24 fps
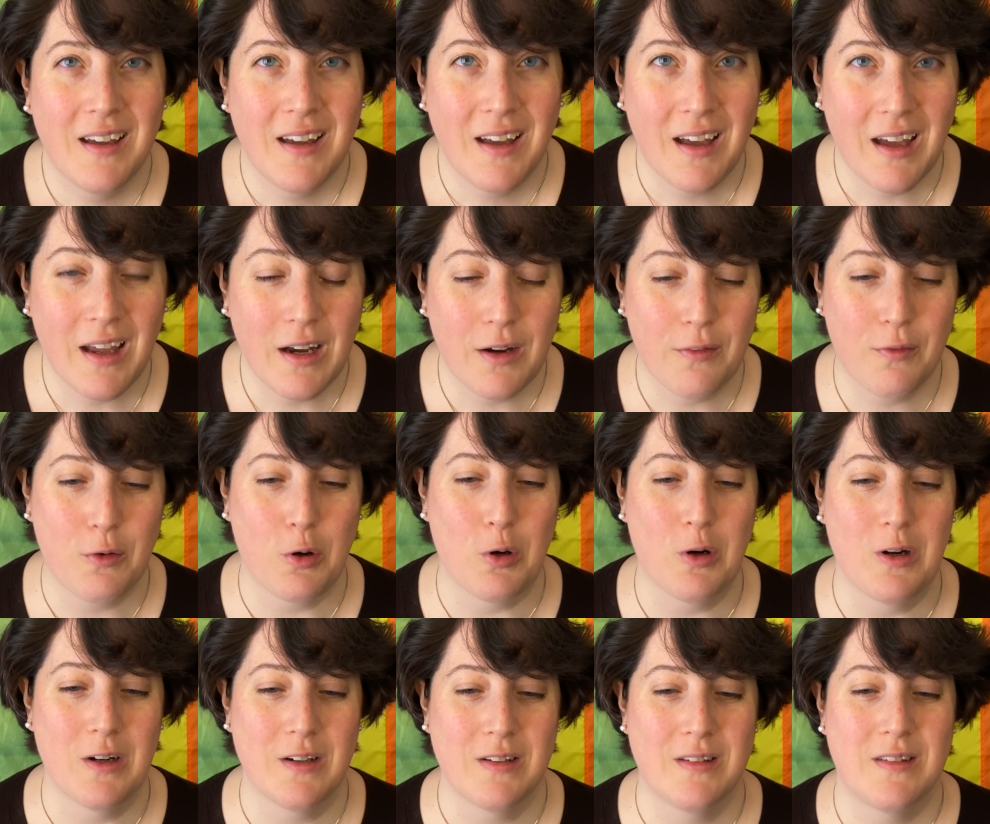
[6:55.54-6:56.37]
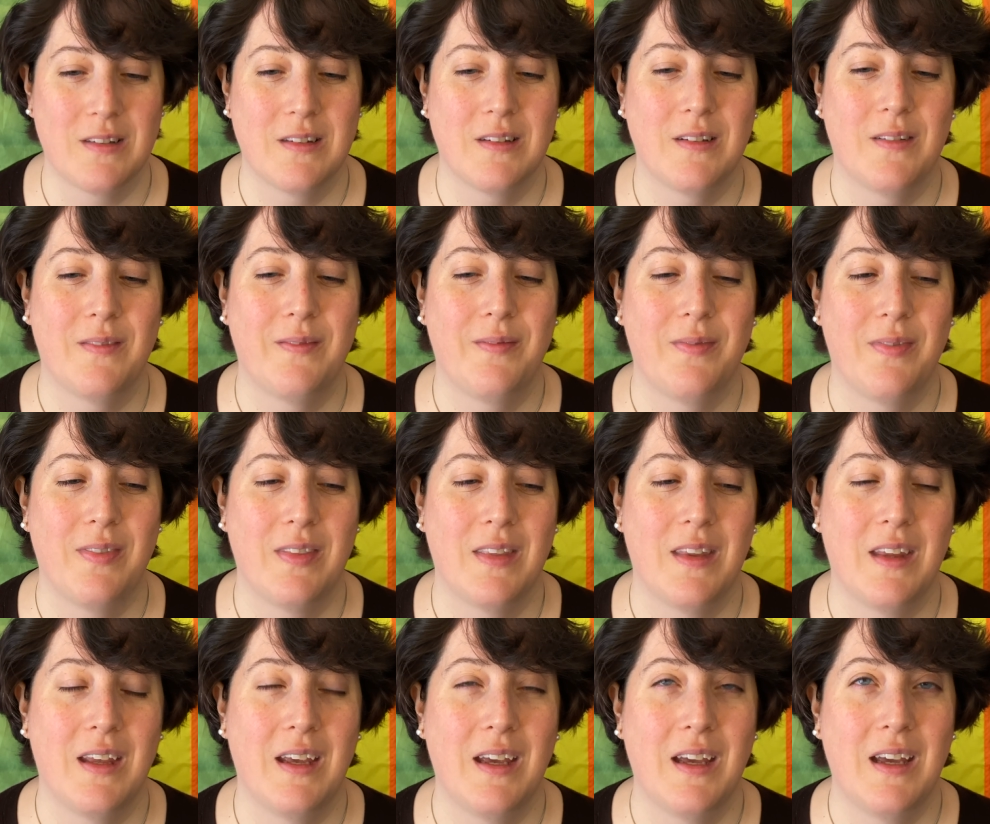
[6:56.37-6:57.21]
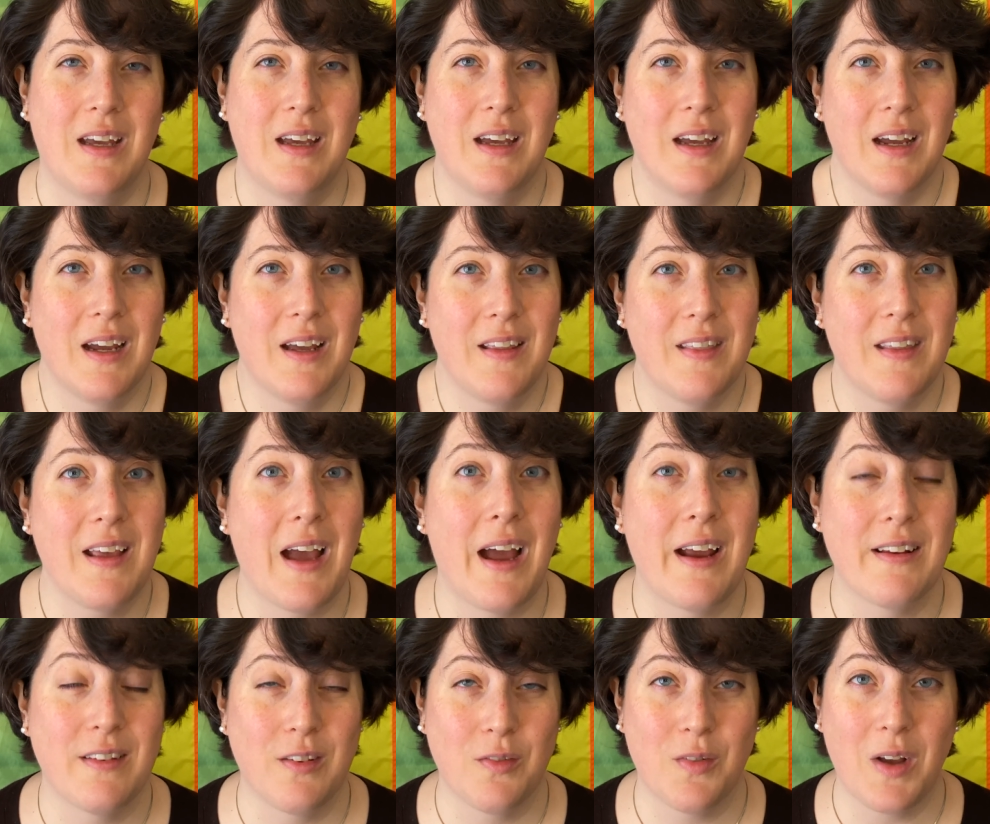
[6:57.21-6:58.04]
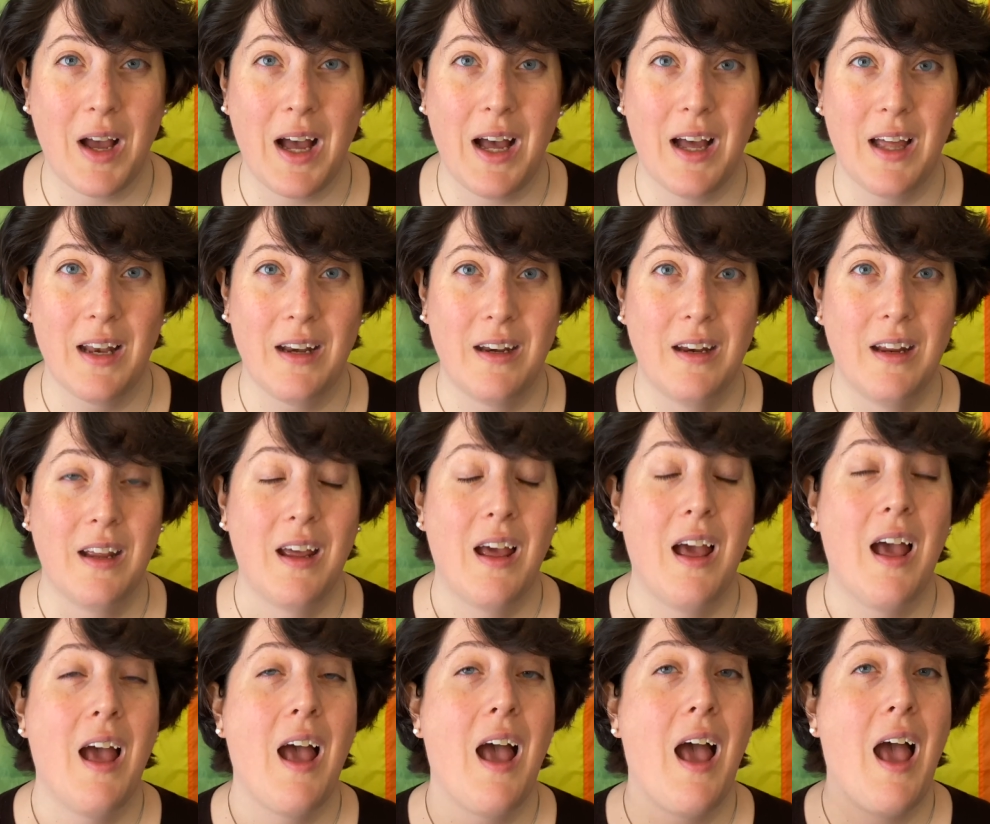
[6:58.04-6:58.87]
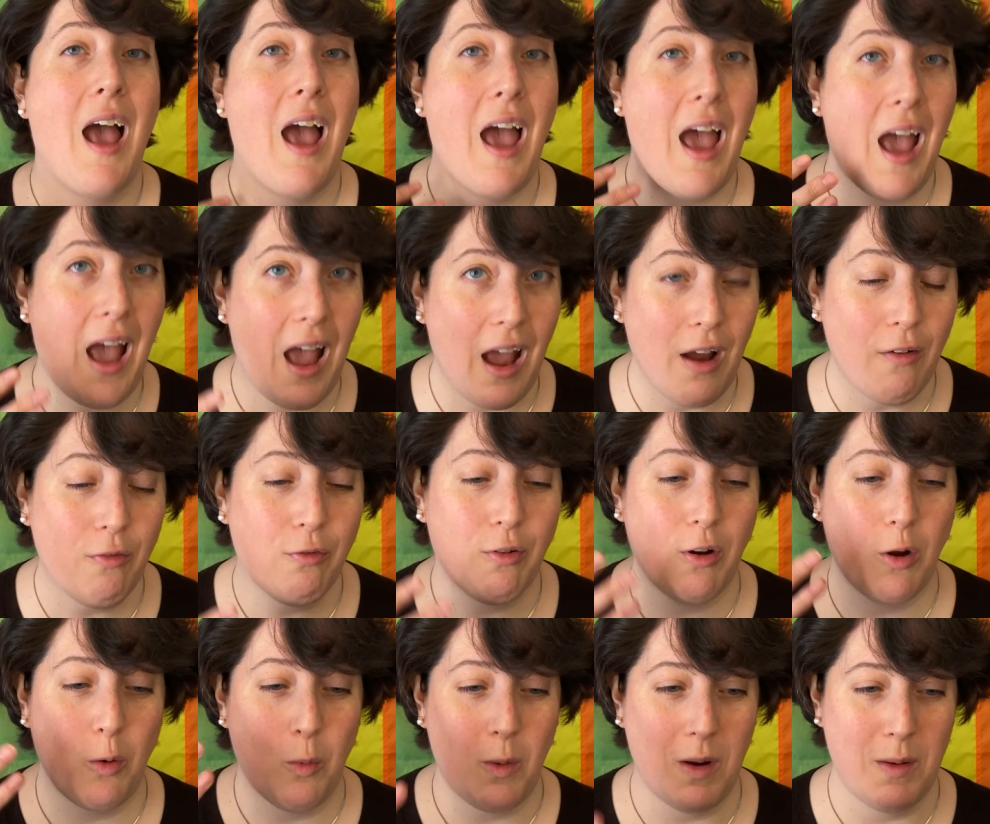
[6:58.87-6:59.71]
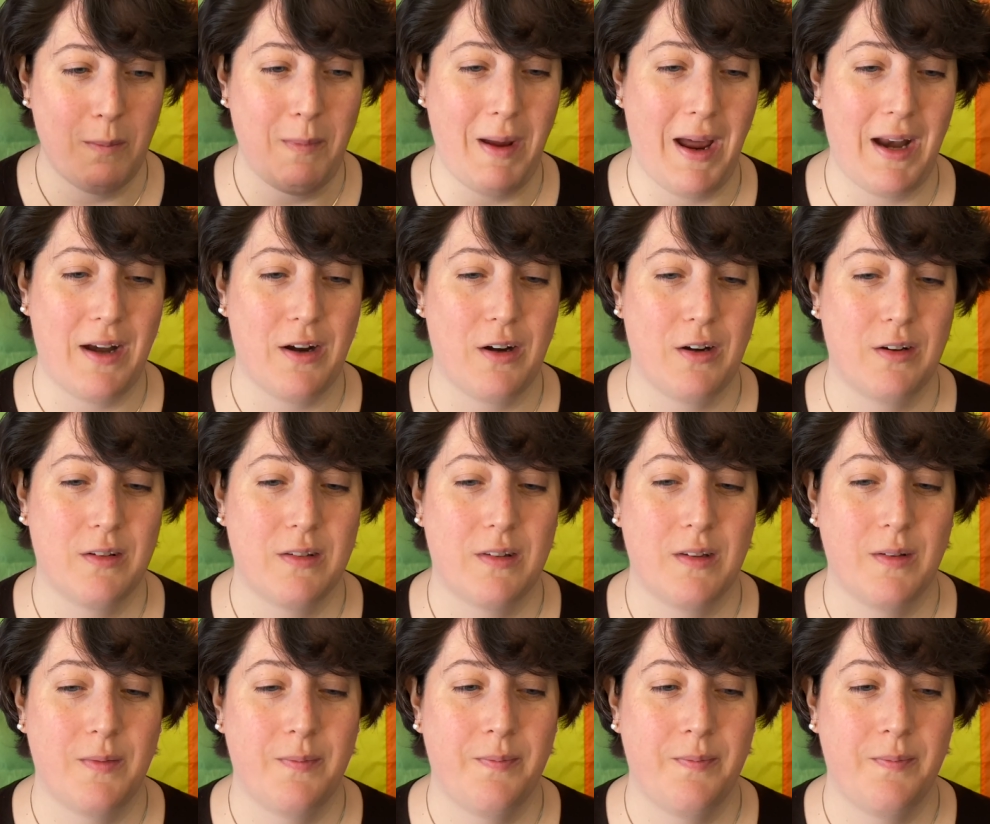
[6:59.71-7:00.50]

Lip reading: And of course, in the eyes of God, everyone matters.